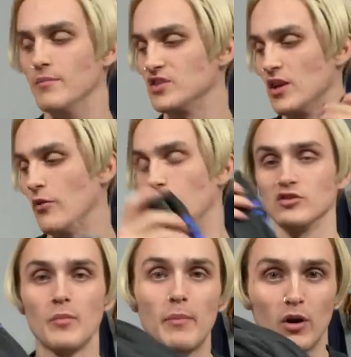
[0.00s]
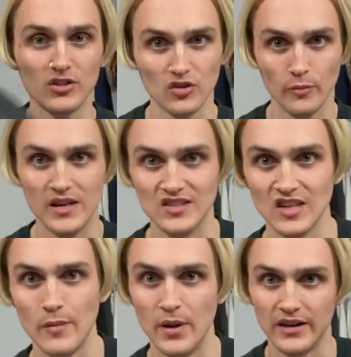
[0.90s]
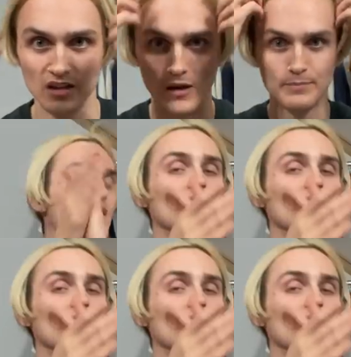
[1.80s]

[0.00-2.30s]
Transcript: So those are my personal pieces I picked up.